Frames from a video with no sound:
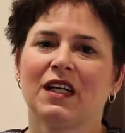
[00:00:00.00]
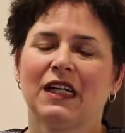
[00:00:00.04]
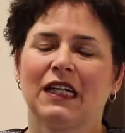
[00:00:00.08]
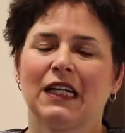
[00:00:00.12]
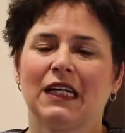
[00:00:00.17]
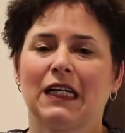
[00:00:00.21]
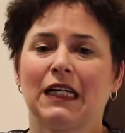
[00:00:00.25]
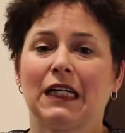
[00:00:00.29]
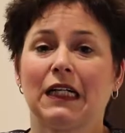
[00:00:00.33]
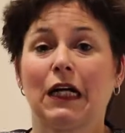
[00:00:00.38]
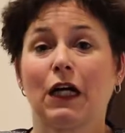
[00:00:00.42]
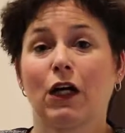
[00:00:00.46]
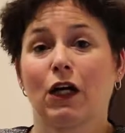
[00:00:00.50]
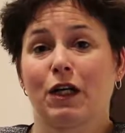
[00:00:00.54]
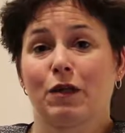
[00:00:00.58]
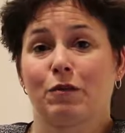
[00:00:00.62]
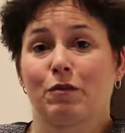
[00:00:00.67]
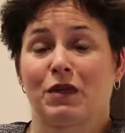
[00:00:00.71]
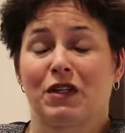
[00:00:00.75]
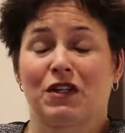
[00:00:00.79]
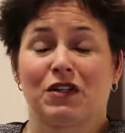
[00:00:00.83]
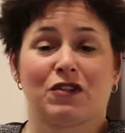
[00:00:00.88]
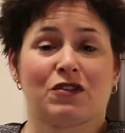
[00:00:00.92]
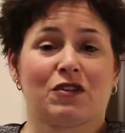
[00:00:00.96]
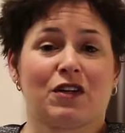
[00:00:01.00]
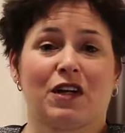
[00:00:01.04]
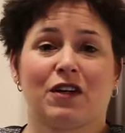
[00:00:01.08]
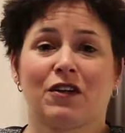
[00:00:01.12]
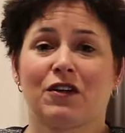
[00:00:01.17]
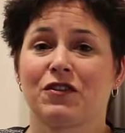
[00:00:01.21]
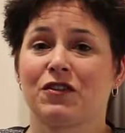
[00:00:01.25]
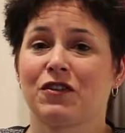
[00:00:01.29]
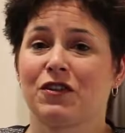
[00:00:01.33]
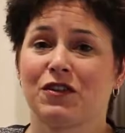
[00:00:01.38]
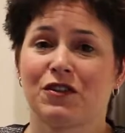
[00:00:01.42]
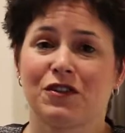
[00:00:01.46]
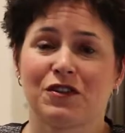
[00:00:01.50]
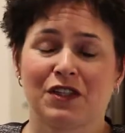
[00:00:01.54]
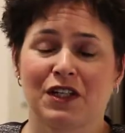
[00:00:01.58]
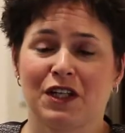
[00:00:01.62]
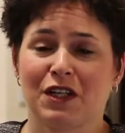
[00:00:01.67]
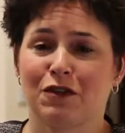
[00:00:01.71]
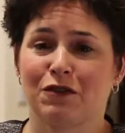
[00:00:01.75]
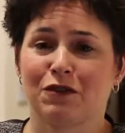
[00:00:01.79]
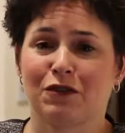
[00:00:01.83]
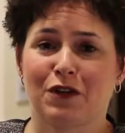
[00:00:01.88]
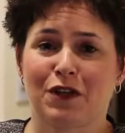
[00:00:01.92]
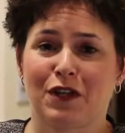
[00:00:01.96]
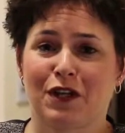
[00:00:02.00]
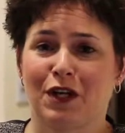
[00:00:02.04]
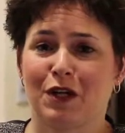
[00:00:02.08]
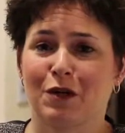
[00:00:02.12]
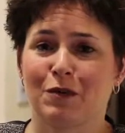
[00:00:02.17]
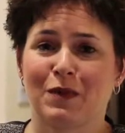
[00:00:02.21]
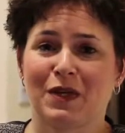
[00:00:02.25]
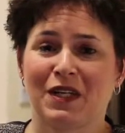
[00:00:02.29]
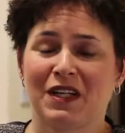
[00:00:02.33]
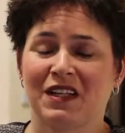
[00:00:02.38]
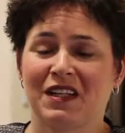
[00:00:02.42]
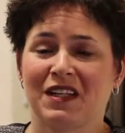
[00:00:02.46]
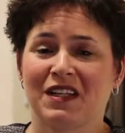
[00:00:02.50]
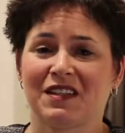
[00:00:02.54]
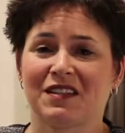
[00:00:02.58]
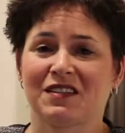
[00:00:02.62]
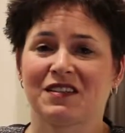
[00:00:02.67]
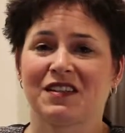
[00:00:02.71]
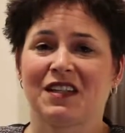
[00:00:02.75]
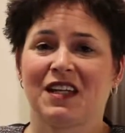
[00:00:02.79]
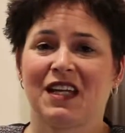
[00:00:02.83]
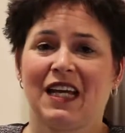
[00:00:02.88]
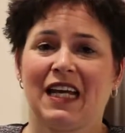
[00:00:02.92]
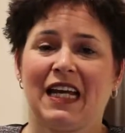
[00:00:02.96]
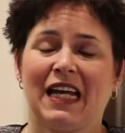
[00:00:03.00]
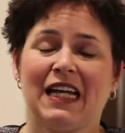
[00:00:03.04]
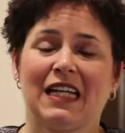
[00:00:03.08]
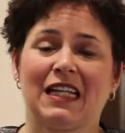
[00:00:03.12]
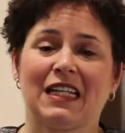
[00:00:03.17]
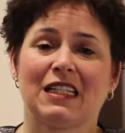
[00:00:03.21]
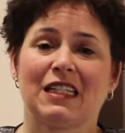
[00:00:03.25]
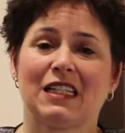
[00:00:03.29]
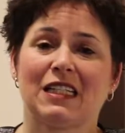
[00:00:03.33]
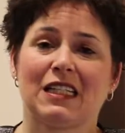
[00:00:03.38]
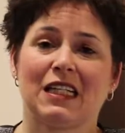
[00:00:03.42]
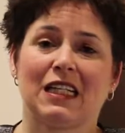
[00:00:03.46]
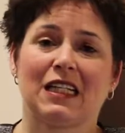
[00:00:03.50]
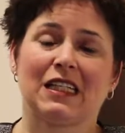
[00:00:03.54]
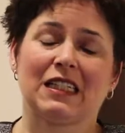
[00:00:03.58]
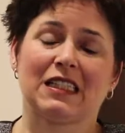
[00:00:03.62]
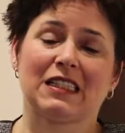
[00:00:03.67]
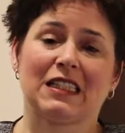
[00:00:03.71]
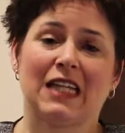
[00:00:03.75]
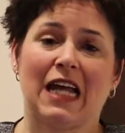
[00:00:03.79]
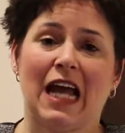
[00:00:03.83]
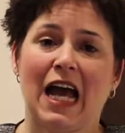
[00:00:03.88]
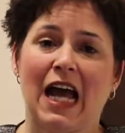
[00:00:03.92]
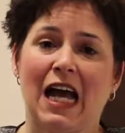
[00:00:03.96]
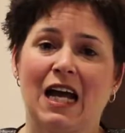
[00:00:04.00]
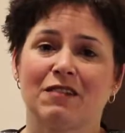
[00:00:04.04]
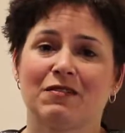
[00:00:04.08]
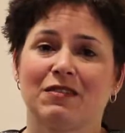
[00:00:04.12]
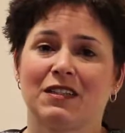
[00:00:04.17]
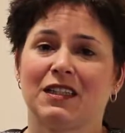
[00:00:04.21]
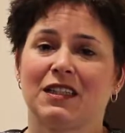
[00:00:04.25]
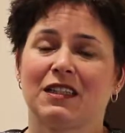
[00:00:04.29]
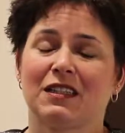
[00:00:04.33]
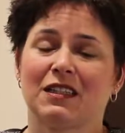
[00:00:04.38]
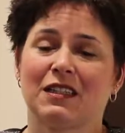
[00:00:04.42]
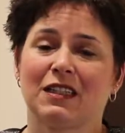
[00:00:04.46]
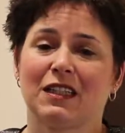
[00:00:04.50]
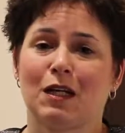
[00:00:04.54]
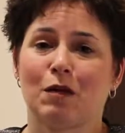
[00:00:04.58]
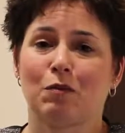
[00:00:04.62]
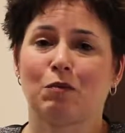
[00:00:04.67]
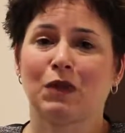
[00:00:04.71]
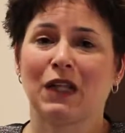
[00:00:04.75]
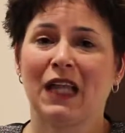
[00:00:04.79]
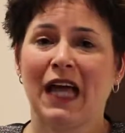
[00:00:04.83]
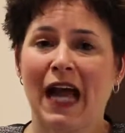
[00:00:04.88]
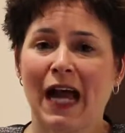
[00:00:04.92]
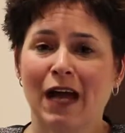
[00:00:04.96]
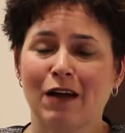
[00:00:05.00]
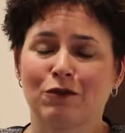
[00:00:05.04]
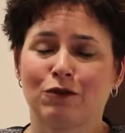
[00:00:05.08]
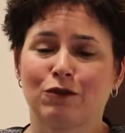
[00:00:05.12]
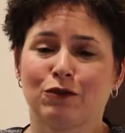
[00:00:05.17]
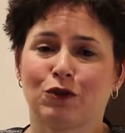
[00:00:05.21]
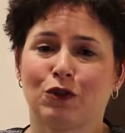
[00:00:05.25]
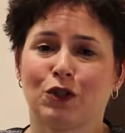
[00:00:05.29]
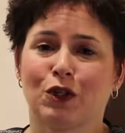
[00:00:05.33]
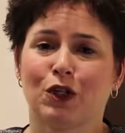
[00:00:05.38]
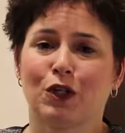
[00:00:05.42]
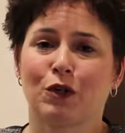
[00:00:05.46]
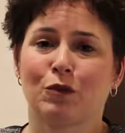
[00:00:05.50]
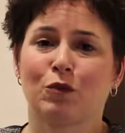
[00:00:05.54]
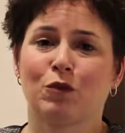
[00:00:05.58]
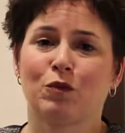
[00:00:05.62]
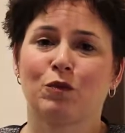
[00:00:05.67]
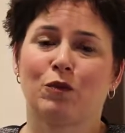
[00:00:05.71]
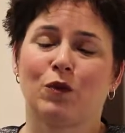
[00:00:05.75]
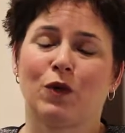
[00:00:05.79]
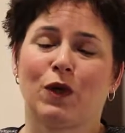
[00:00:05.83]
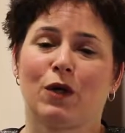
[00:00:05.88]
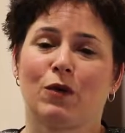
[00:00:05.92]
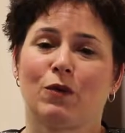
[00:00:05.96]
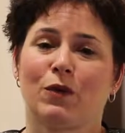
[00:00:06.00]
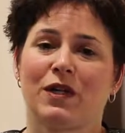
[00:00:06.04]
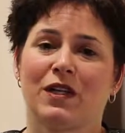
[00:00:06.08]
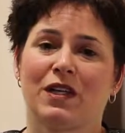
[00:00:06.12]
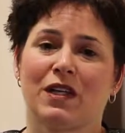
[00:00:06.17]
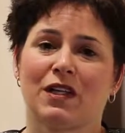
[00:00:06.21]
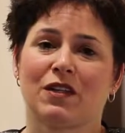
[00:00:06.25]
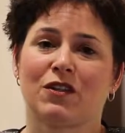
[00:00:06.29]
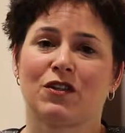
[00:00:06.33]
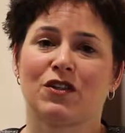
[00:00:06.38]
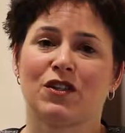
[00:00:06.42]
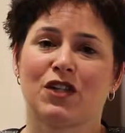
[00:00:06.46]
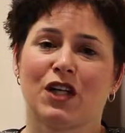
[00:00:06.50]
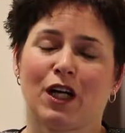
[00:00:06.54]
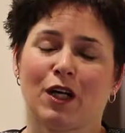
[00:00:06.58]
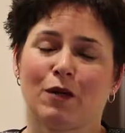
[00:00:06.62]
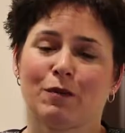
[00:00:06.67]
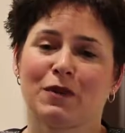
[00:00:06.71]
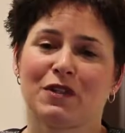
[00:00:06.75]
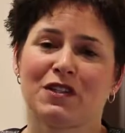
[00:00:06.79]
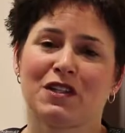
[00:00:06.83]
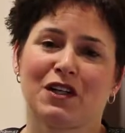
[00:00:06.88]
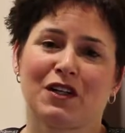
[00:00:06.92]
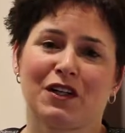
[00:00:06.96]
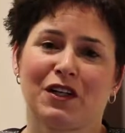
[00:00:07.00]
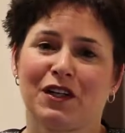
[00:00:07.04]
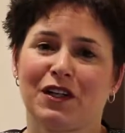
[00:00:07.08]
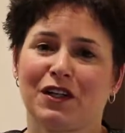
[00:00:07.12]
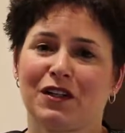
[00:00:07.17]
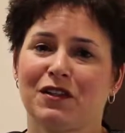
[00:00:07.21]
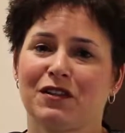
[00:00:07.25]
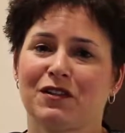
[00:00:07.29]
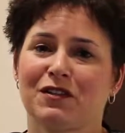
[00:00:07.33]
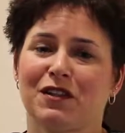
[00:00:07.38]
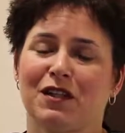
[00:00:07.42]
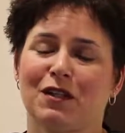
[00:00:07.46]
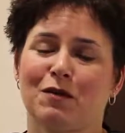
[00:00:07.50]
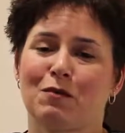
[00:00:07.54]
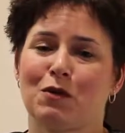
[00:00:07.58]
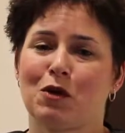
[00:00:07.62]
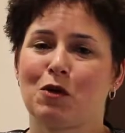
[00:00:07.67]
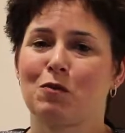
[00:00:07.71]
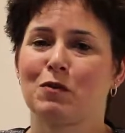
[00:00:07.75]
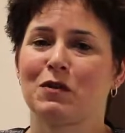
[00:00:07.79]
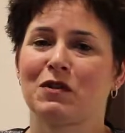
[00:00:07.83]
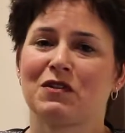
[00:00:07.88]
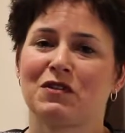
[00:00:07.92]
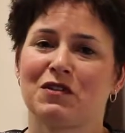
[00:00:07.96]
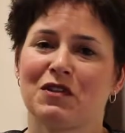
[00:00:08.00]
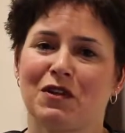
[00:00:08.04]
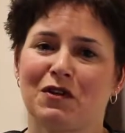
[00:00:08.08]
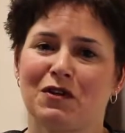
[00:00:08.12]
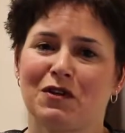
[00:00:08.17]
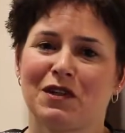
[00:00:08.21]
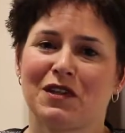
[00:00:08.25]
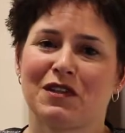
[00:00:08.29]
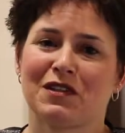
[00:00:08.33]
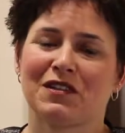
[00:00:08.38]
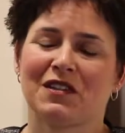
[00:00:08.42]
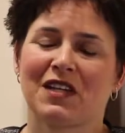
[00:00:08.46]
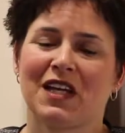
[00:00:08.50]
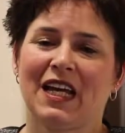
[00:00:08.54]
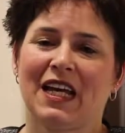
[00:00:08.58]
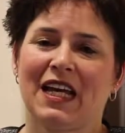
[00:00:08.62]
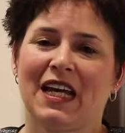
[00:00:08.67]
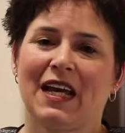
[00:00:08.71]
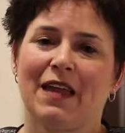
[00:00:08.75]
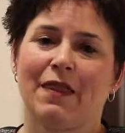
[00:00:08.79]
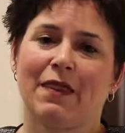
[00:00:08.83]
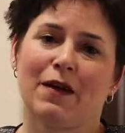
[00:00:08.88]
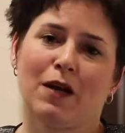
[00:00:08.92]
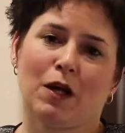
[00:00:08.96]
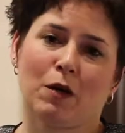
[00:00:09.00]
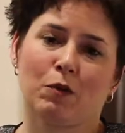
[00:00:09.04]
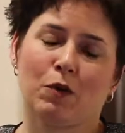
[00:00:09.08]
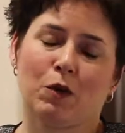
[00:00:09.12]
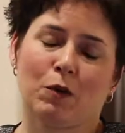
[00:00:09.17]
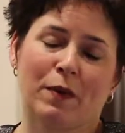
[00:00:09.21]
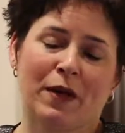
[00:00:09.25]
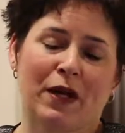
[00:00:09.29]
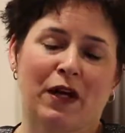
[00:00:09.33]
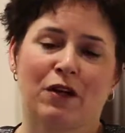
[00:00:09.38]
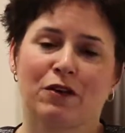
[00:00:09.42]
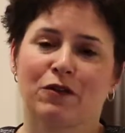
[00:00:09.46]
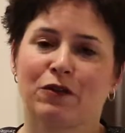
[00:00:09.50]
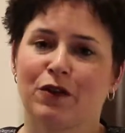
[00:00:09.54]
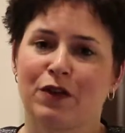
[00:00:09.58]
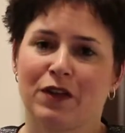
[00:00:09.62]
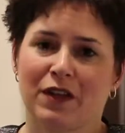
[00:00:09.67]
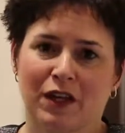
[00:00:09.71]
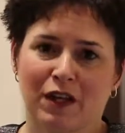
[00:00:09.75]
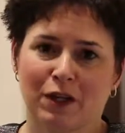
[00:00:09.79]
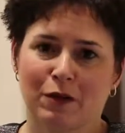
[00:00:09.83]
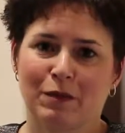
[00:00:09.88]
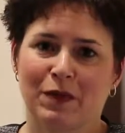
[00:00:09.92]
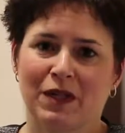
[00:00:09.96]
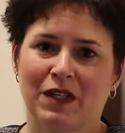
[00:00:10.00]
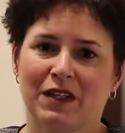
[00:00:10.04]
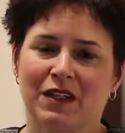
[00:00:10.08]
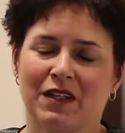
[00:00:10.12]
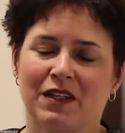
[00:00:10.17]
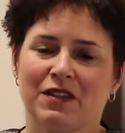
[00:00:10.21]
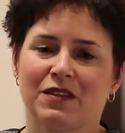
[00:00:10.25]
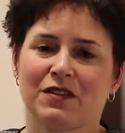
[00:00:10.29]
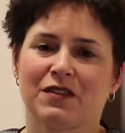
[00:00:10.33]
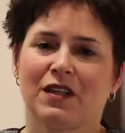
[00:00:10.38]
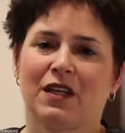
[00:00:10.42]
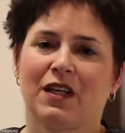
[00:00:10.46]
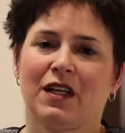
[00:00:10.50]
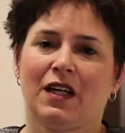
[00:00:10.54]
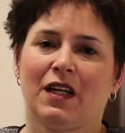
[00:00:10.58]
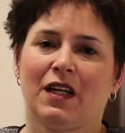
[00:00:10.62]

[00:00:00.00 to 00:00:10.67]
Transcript: Our administrators are using it for their meetings, and to have a platform where we can share materials at a moment's notice and they're prepared for their meetings.